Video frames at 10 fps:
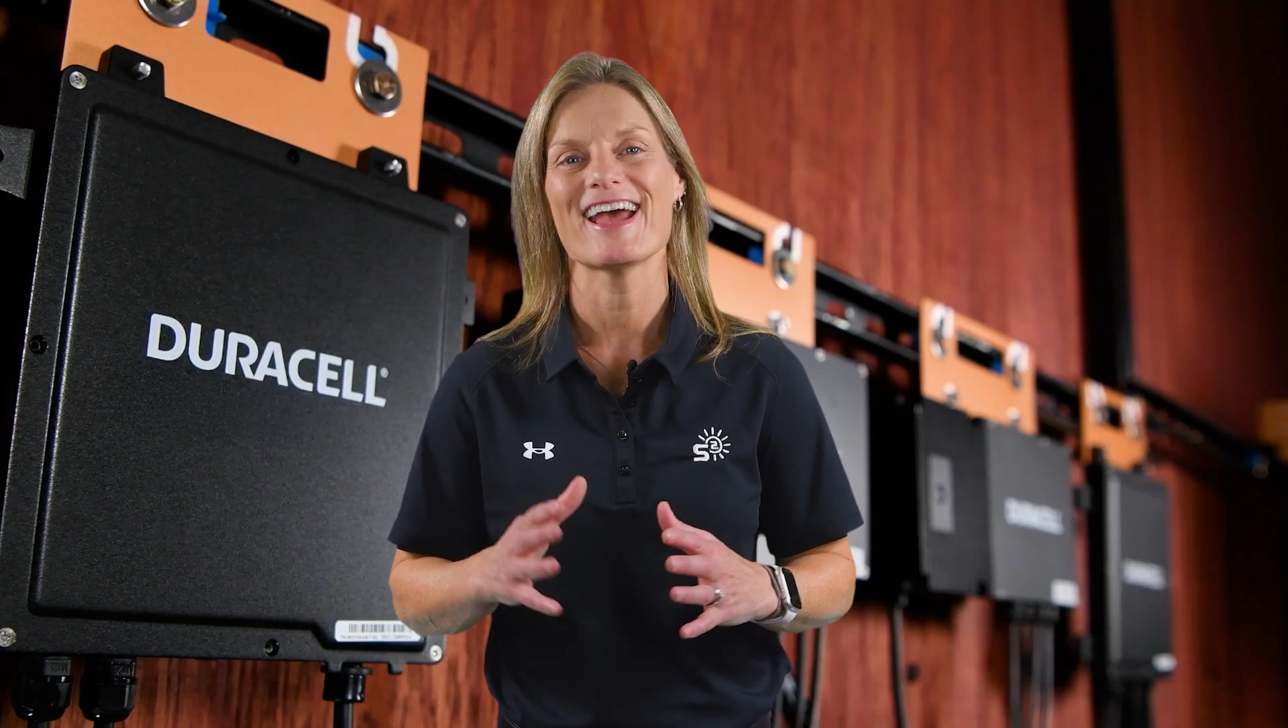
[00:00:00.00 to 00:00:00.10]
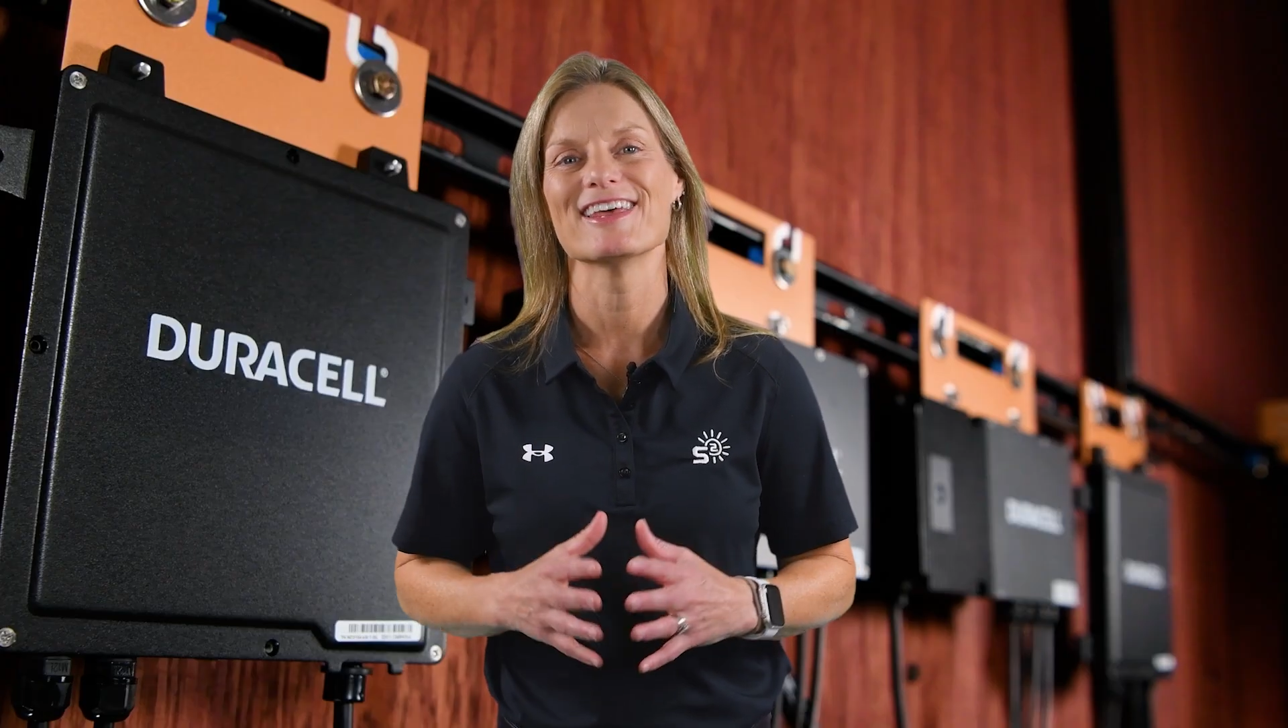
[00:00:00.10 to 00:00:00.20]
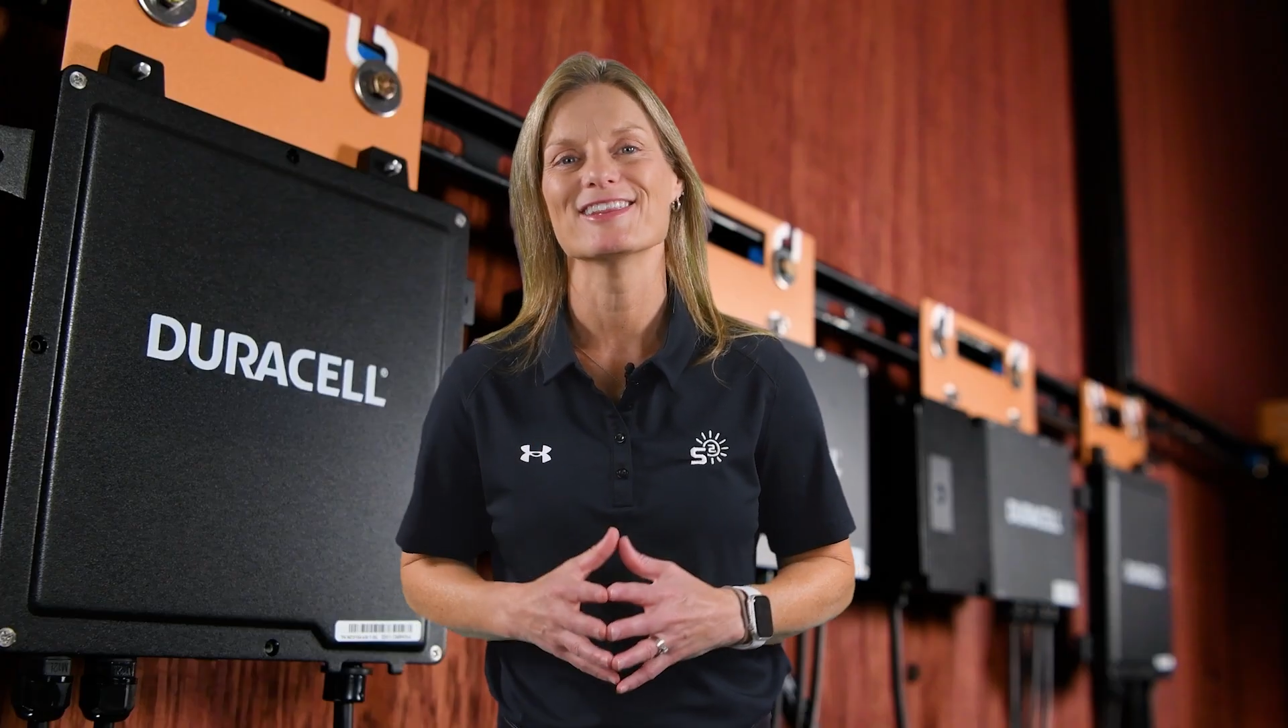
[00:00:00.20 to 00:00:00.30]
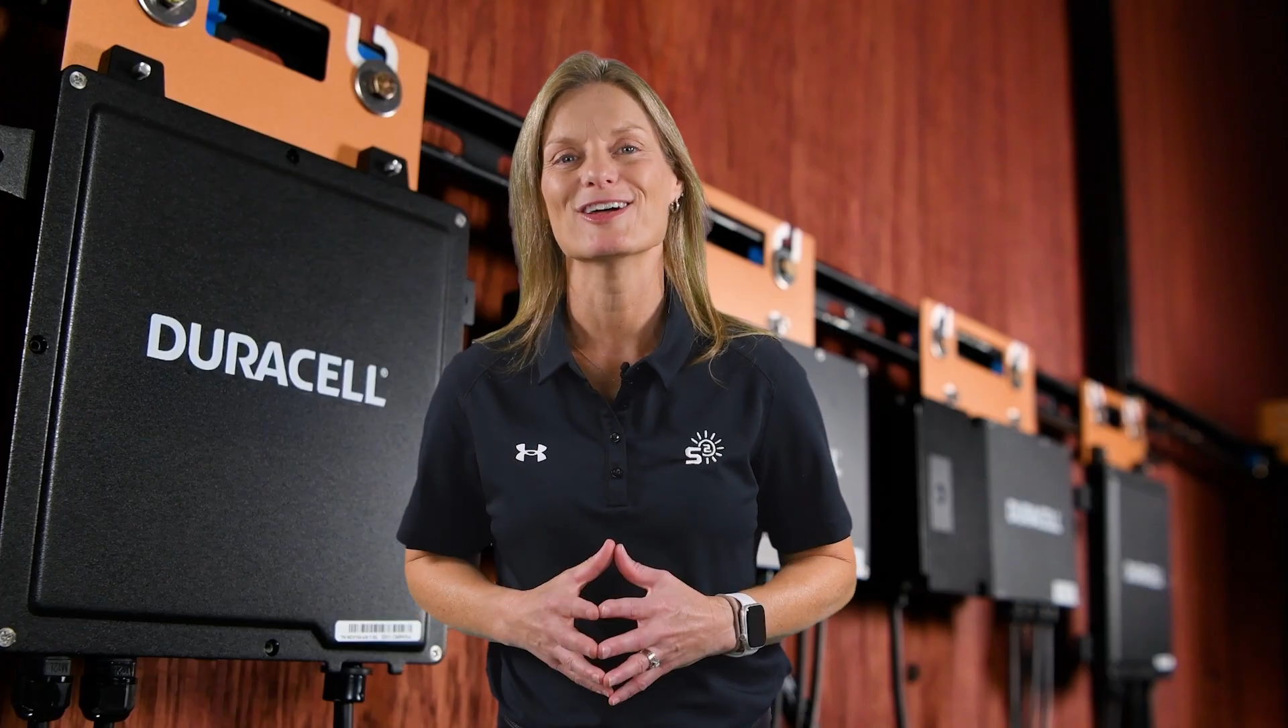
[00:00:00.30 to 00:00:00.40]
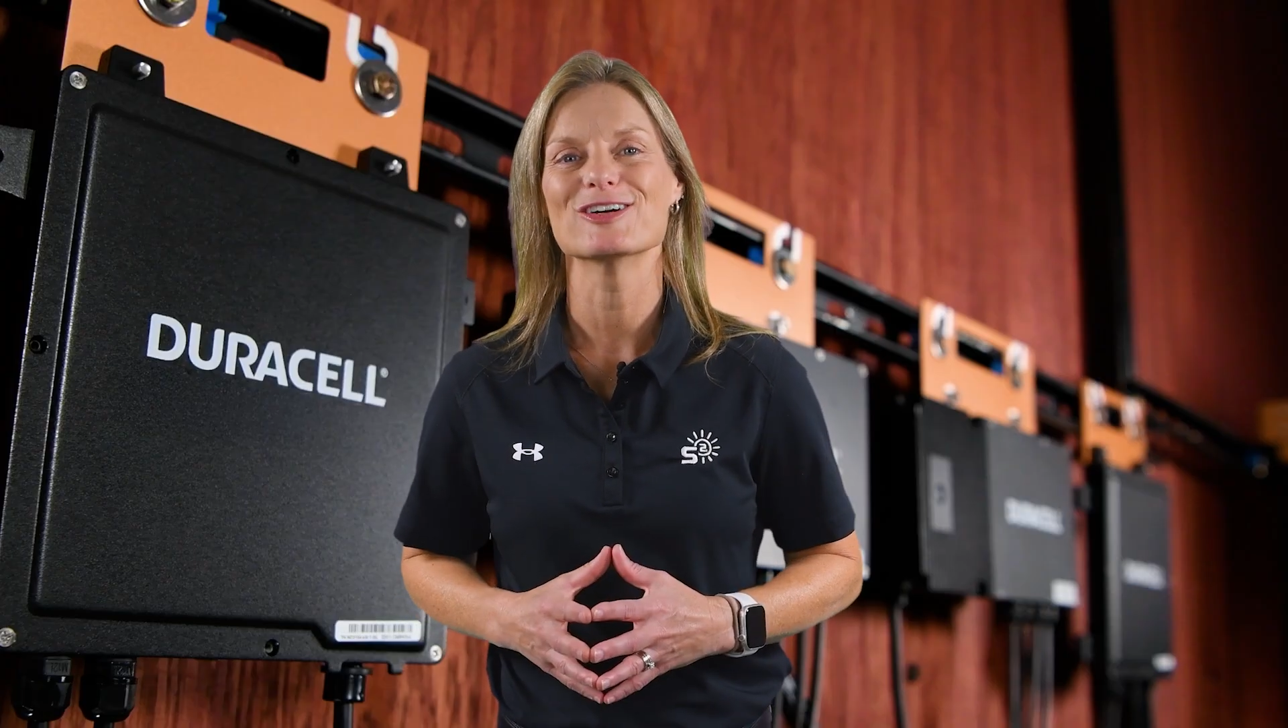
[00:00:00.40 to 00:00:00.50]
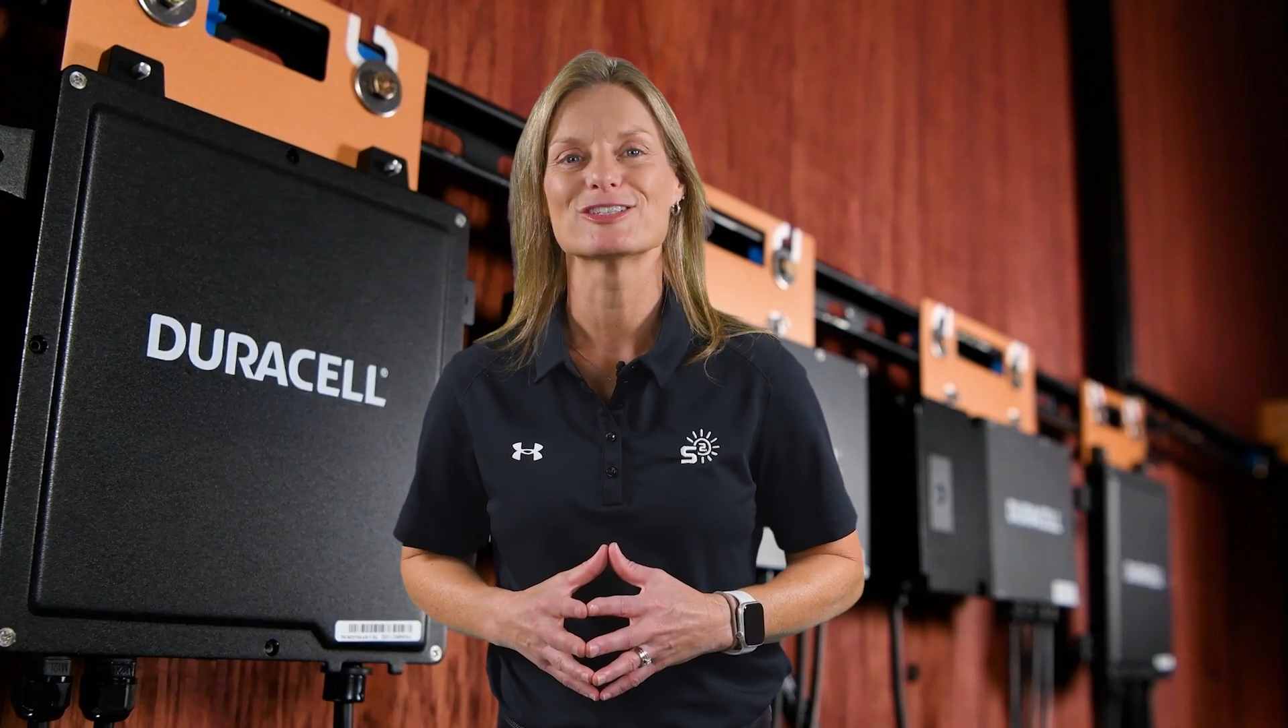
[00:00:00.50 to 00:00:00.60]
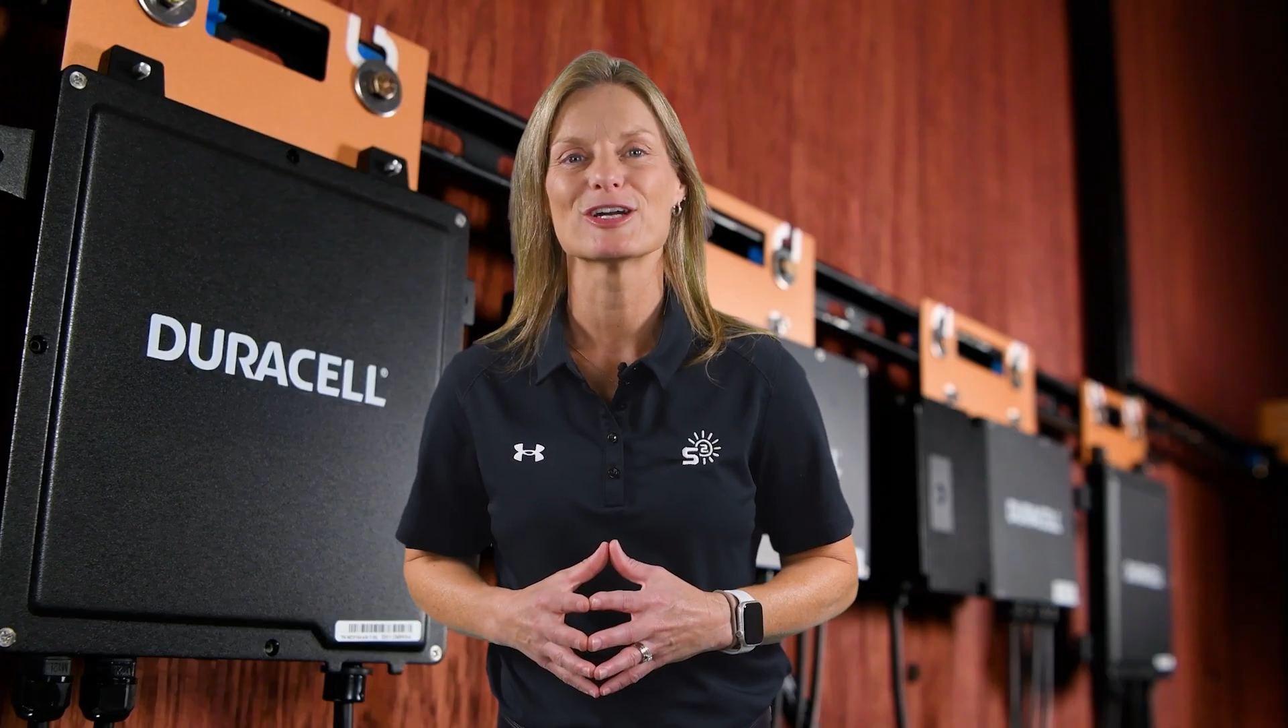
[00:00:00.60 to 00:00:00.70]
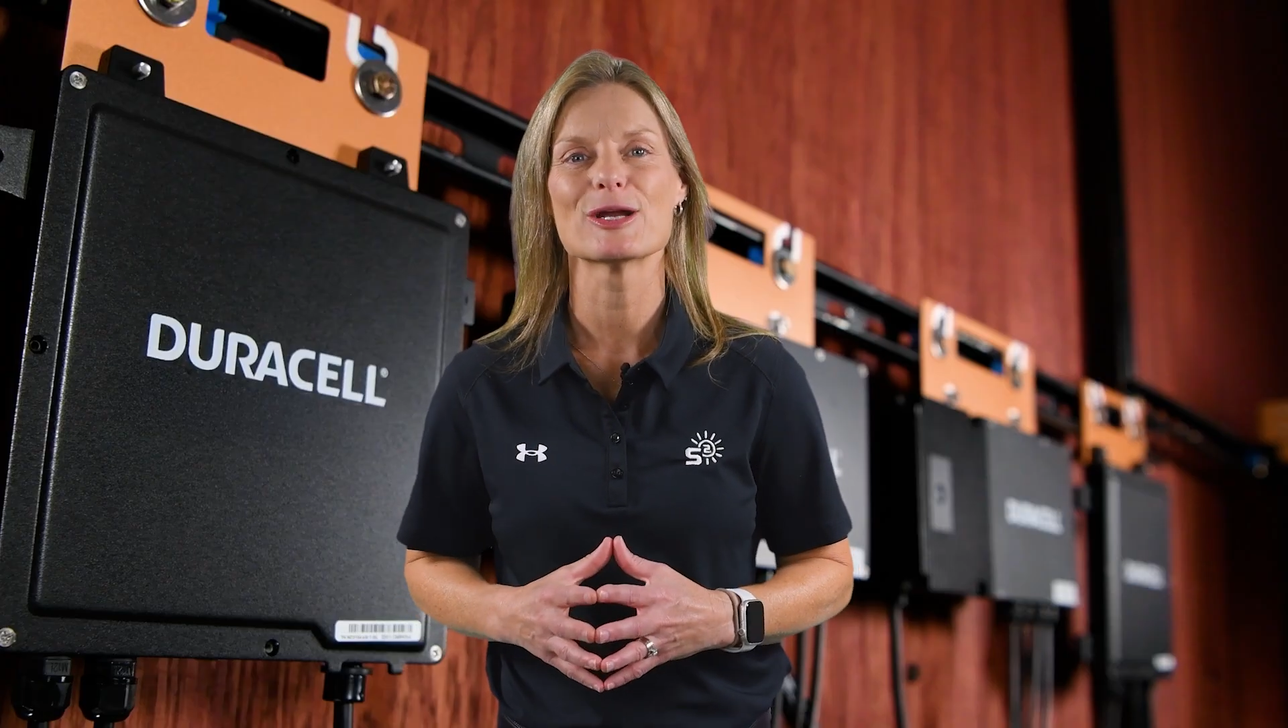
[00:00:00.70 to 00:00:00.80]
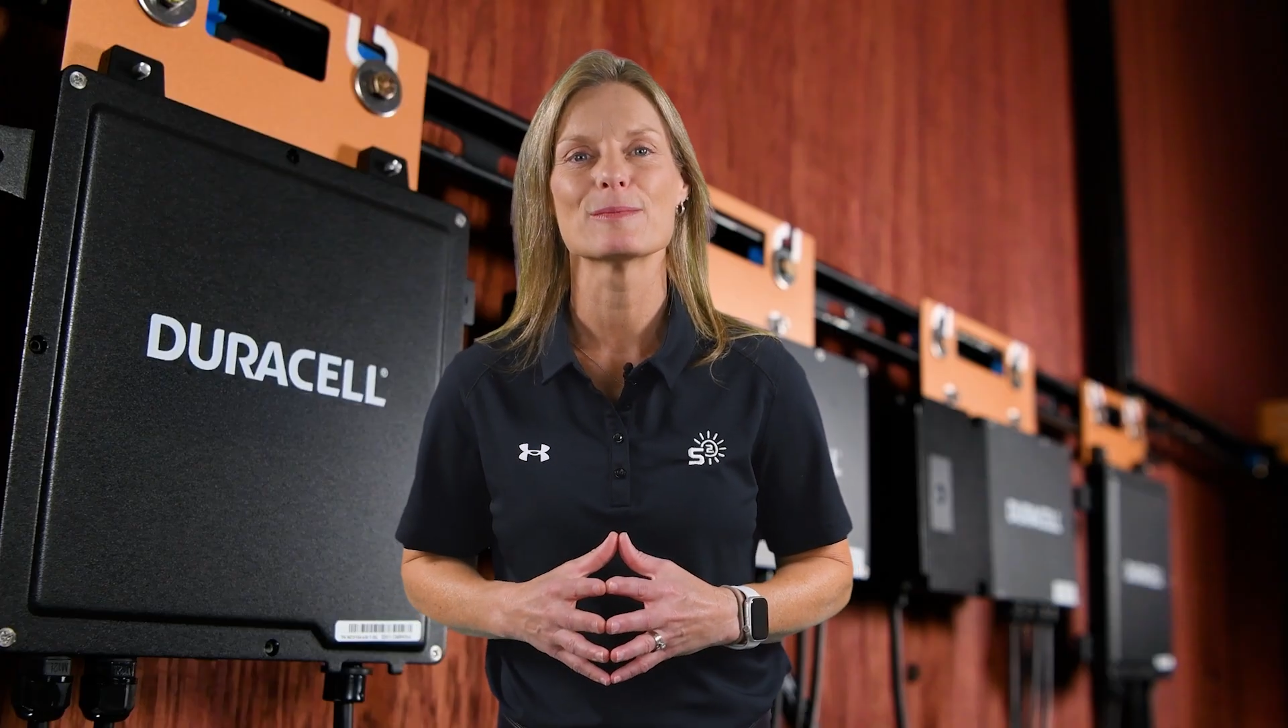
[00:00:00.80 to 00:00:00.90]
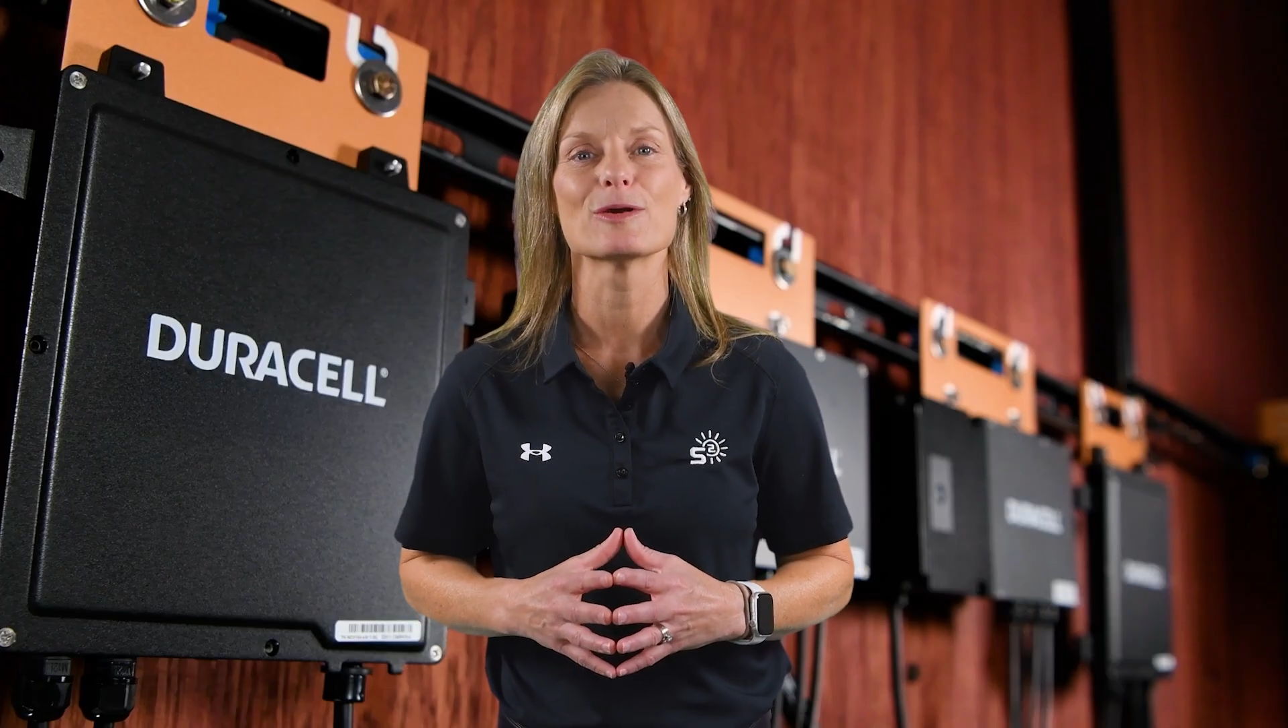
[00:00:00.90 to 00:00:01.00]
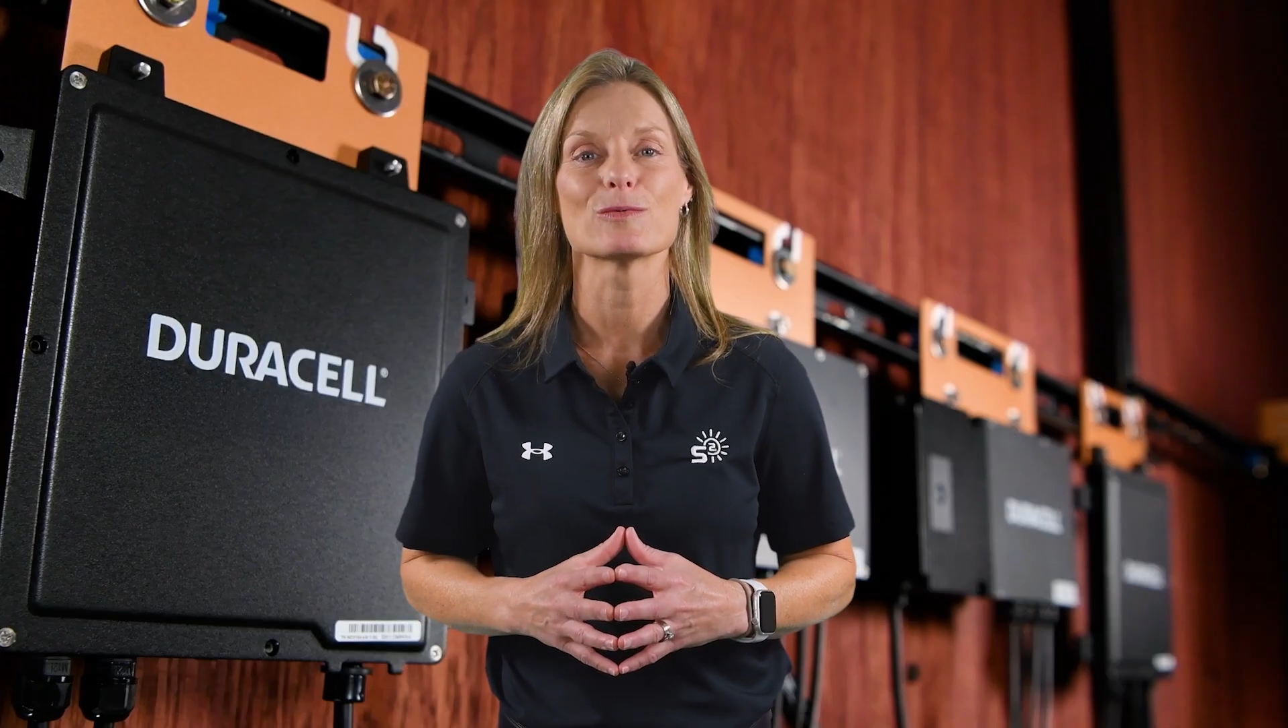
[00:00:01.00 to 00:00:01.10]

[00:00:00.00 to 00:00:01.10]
and long-term